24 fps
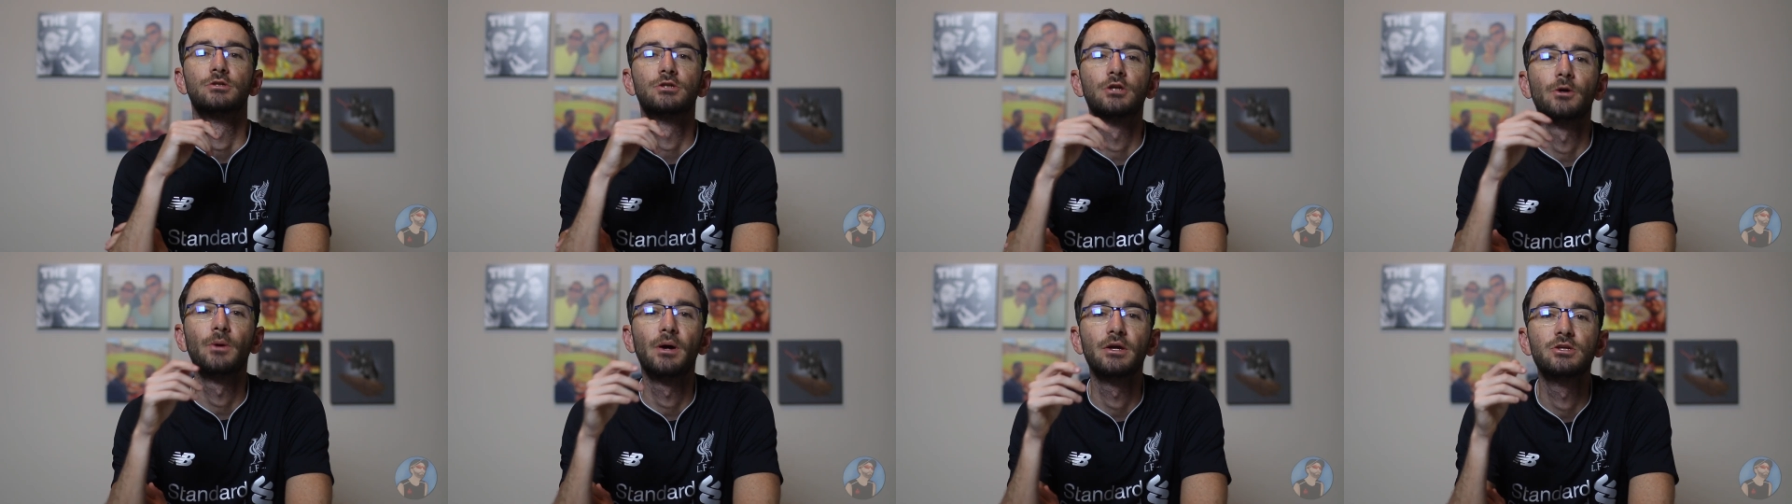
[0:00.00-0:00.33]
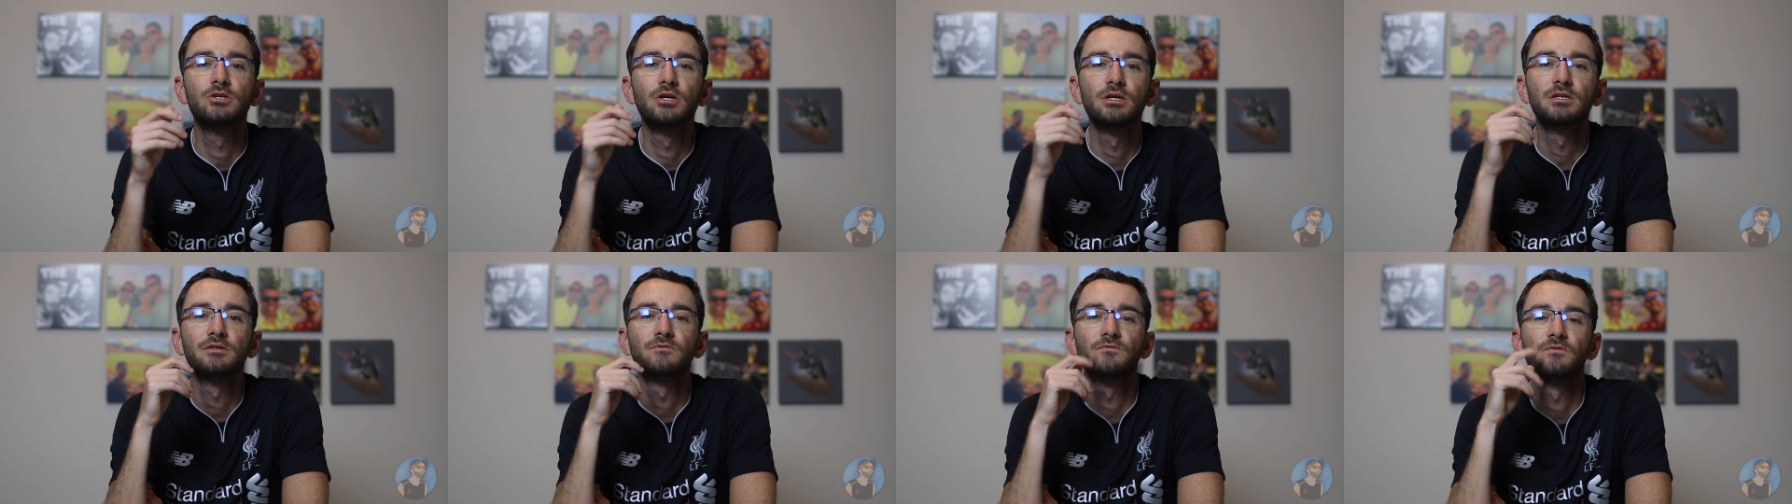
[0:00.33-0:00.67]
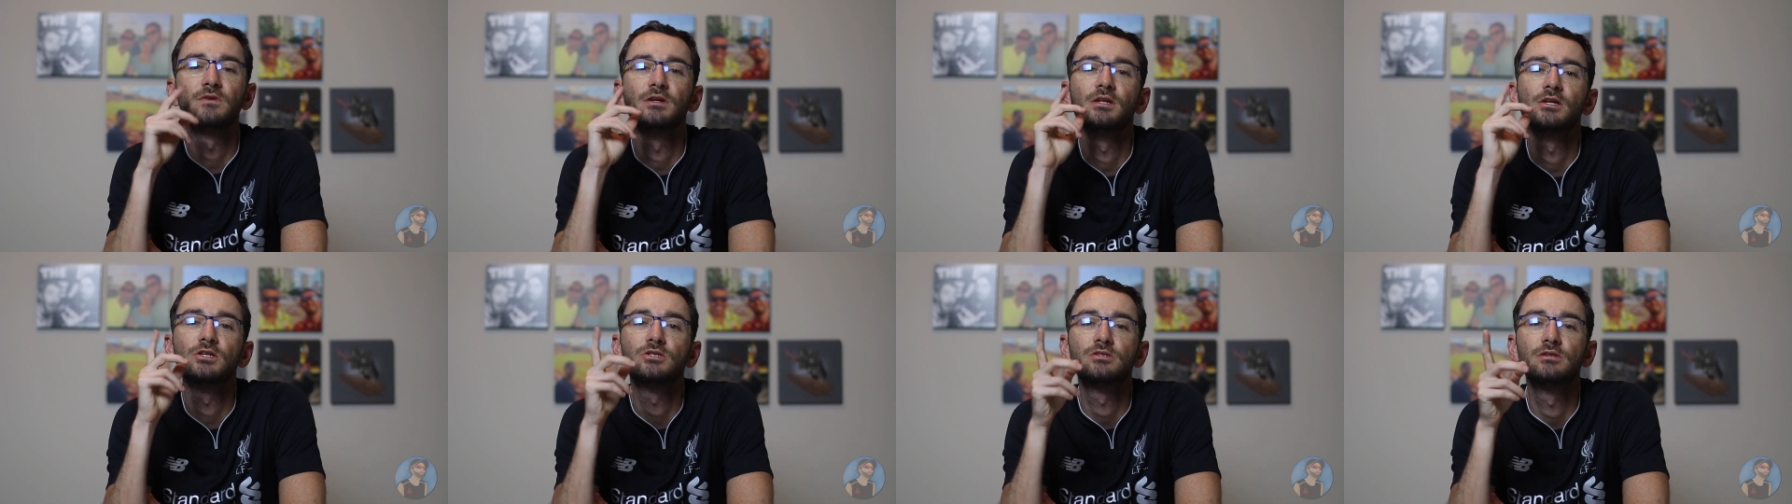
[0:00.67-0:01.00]
So I just
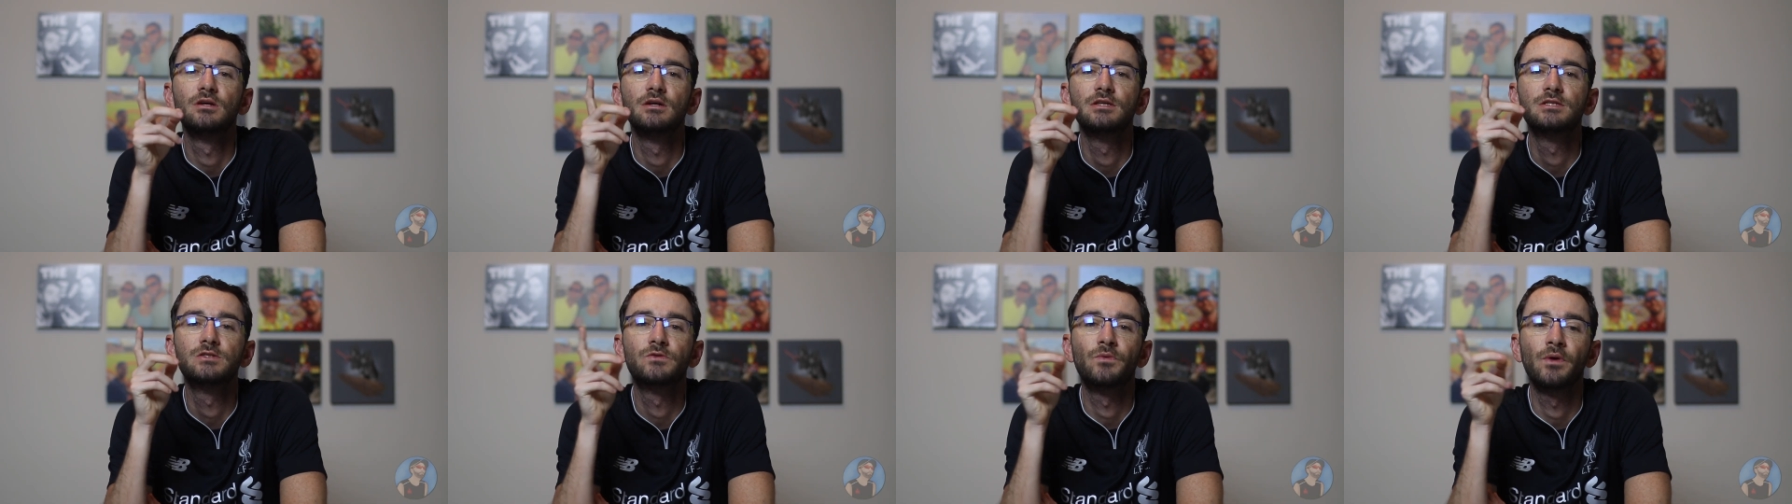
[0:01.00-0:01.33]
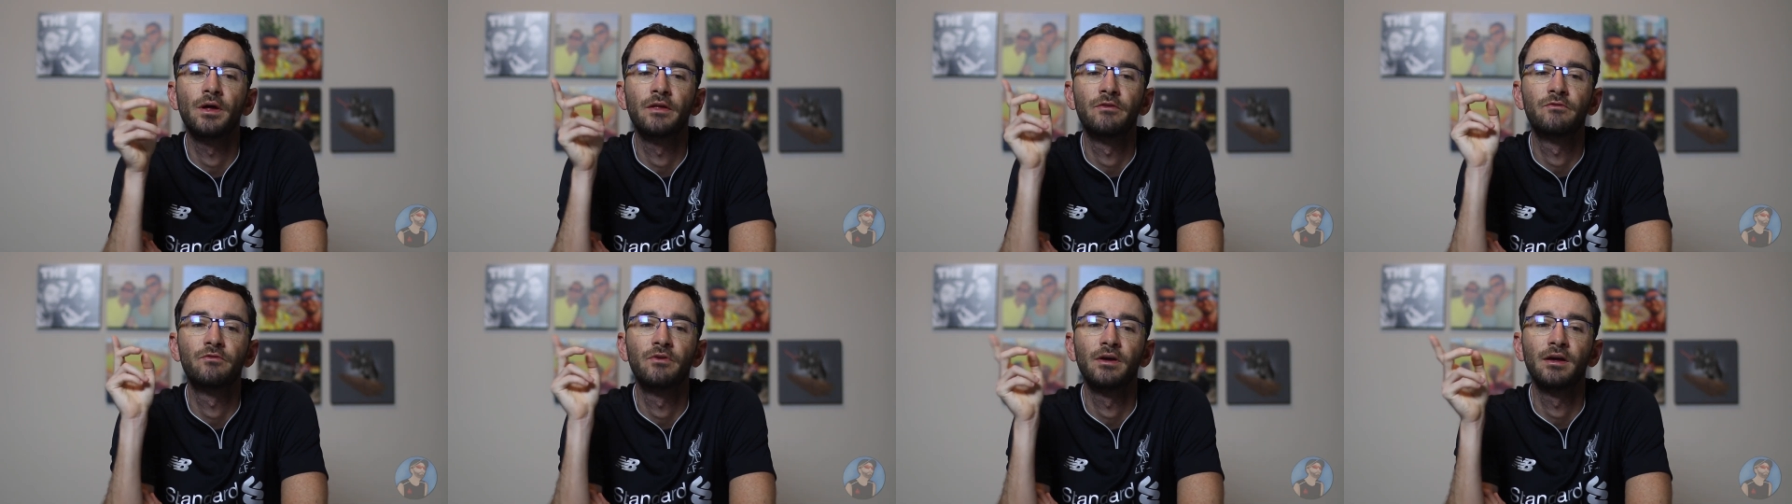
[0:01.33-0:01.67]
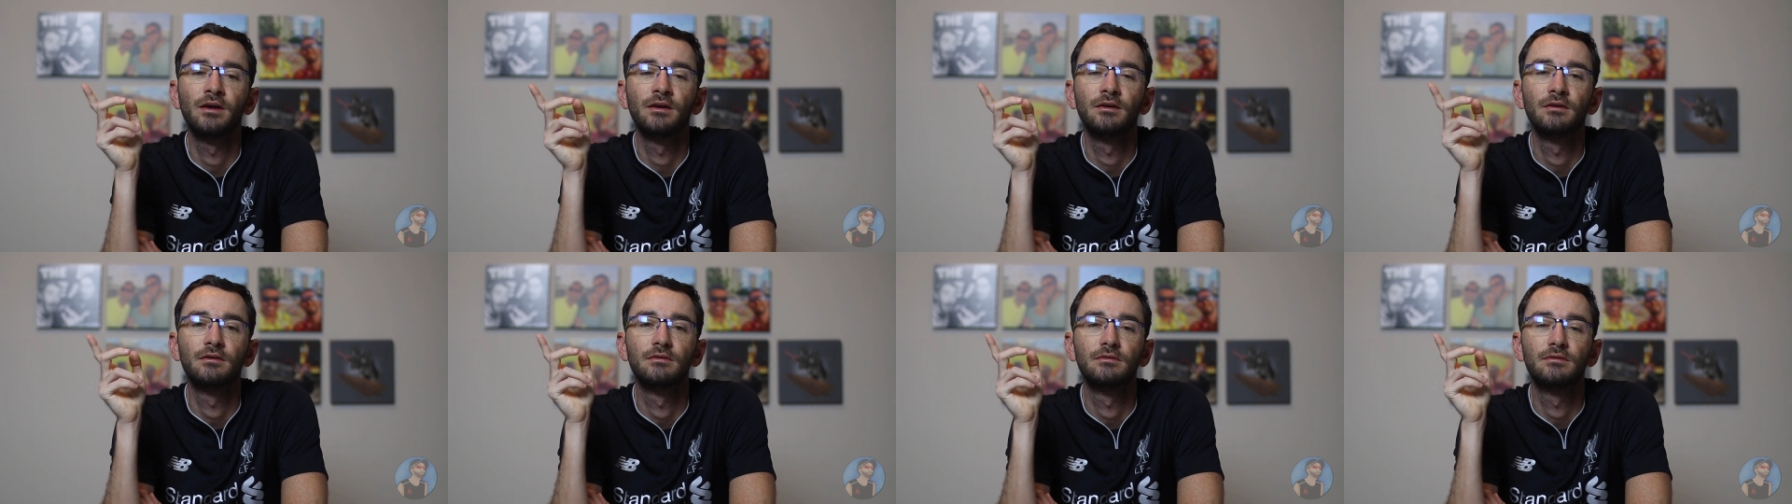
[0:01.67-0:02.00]
finished the strength
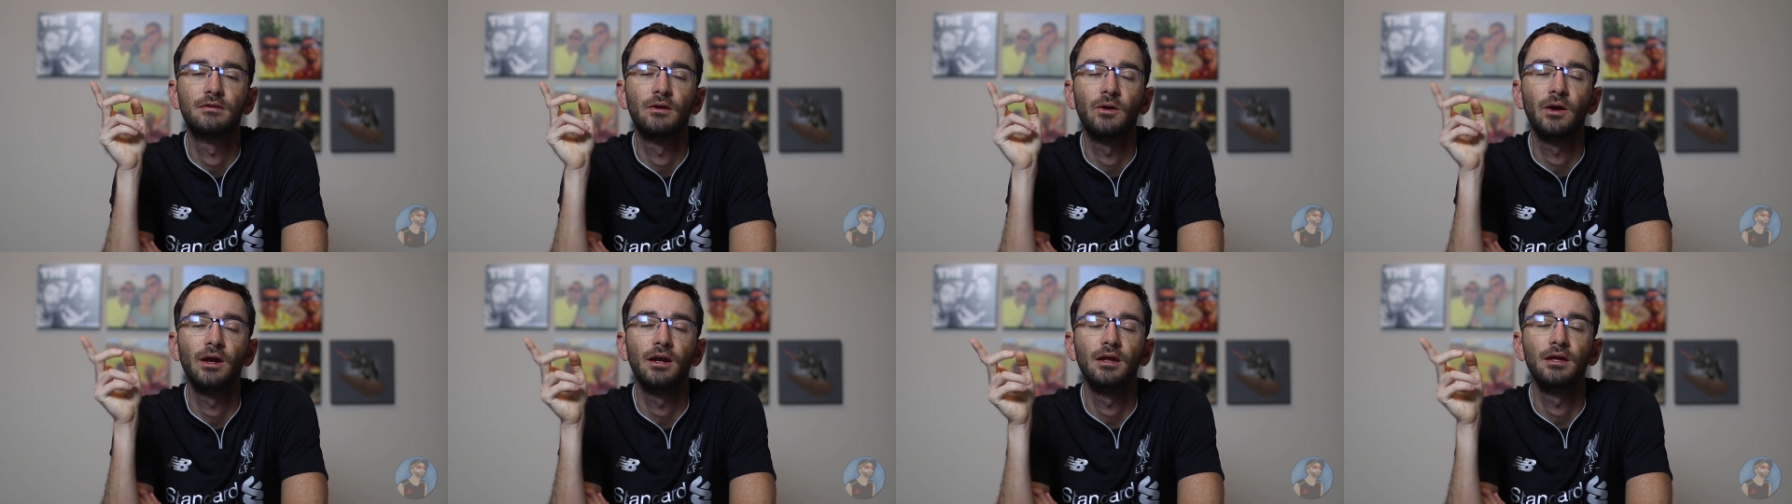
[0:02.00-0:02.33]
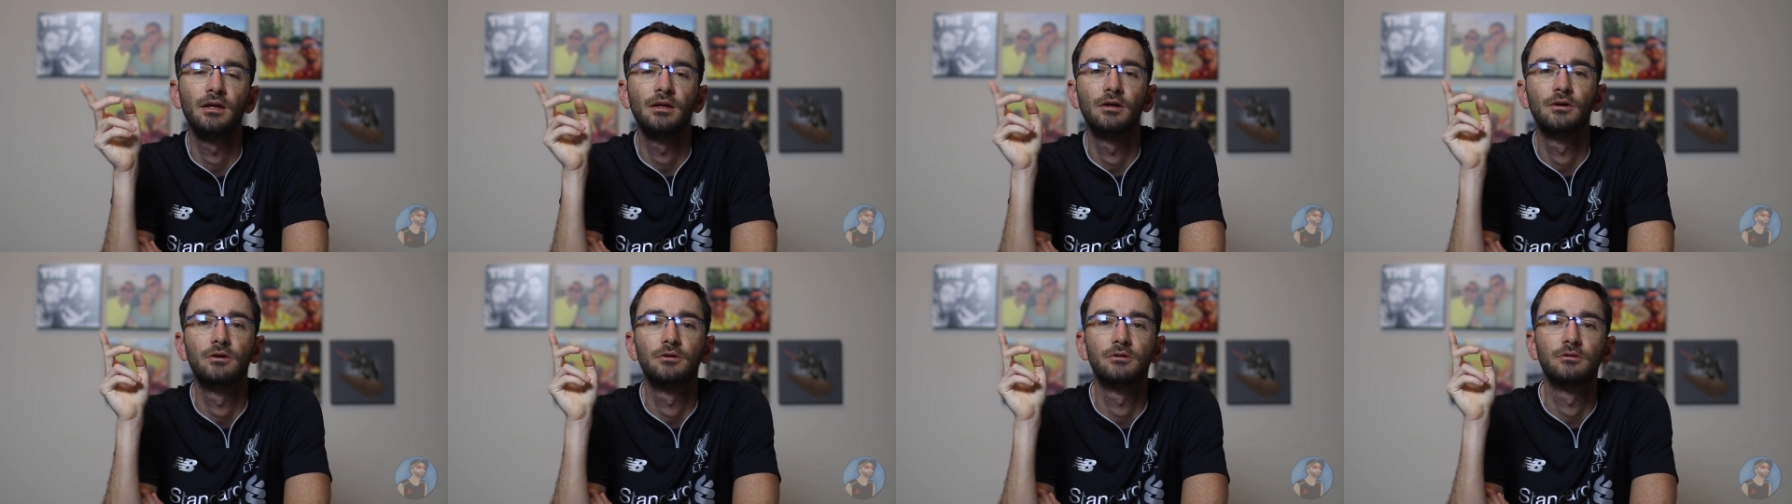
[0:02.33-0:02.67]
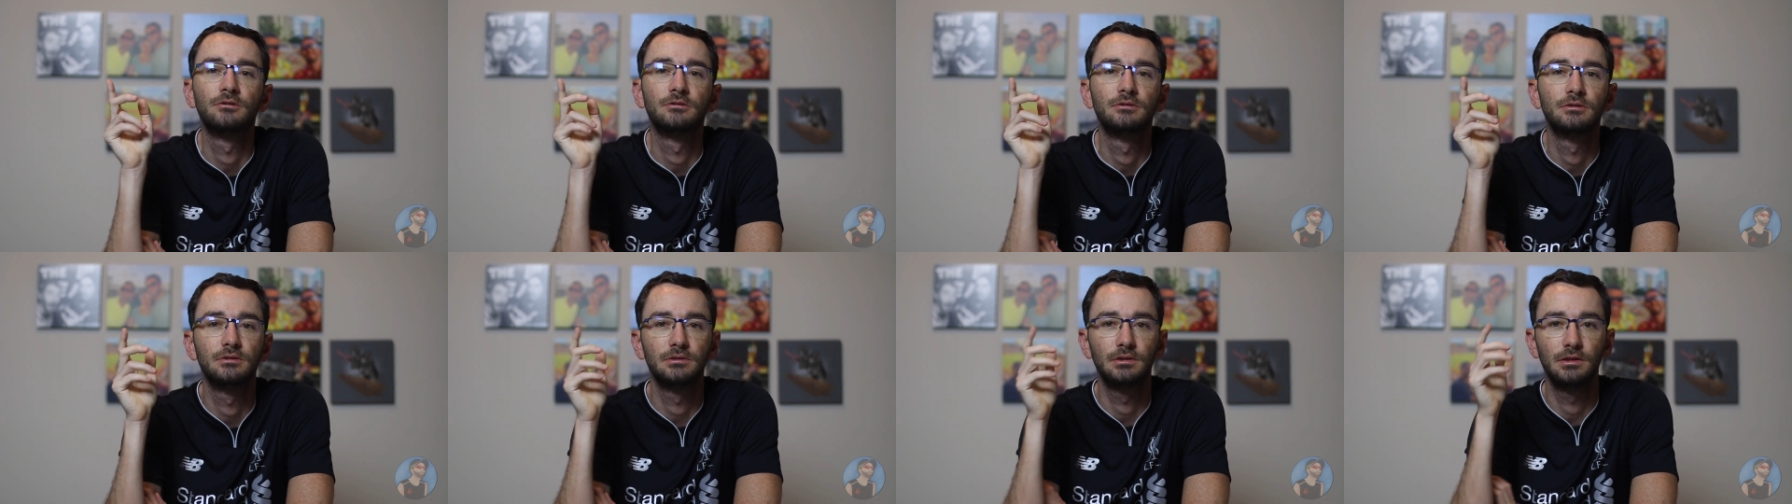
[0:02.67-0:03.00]
training
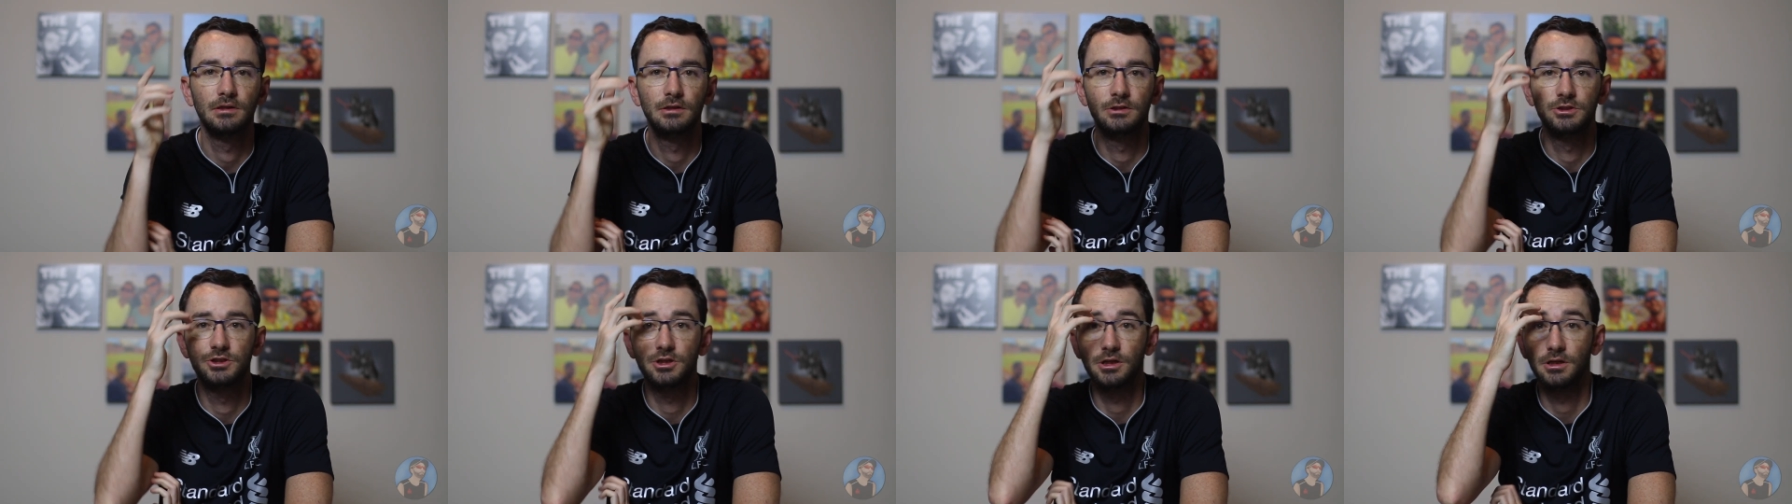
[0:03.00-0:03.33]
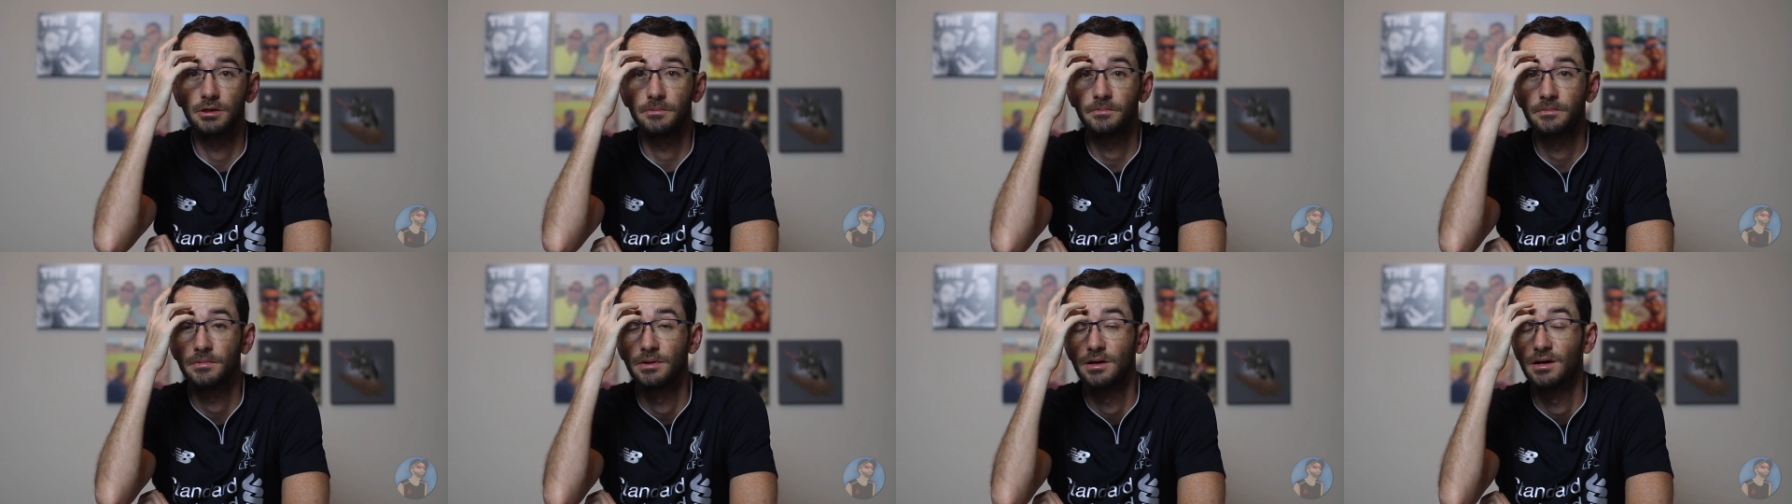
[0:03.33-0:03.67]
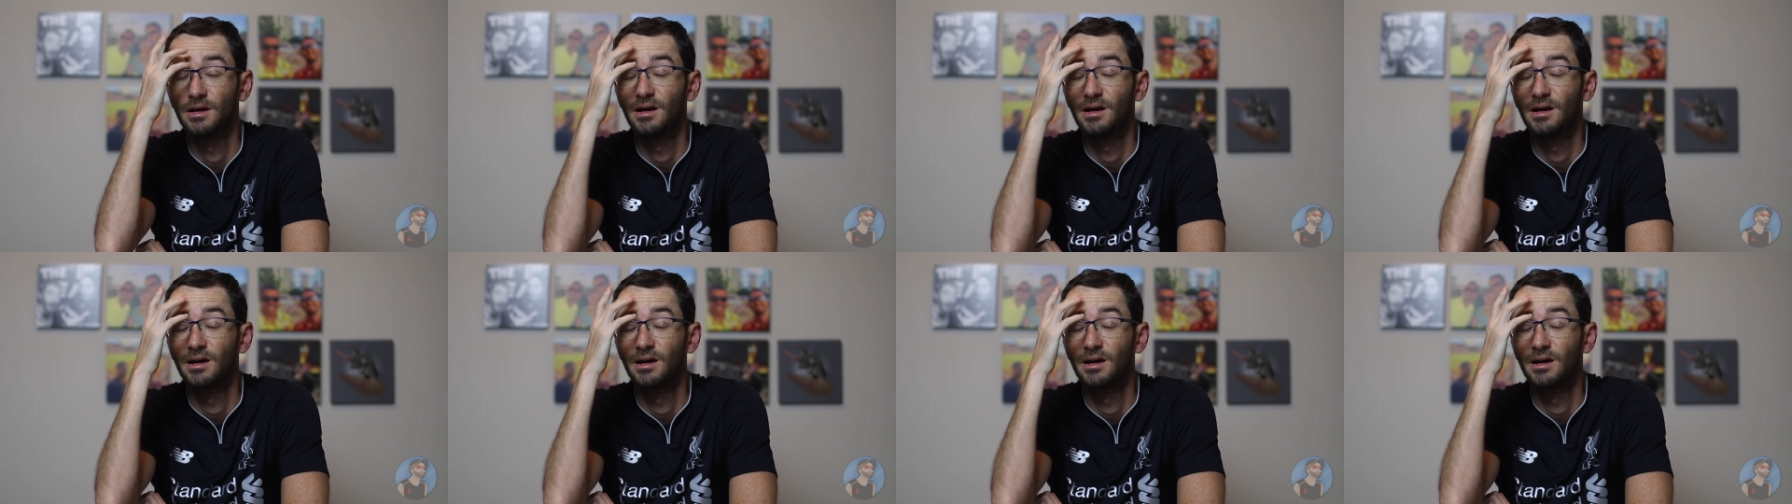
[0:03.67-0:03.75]
on the gym.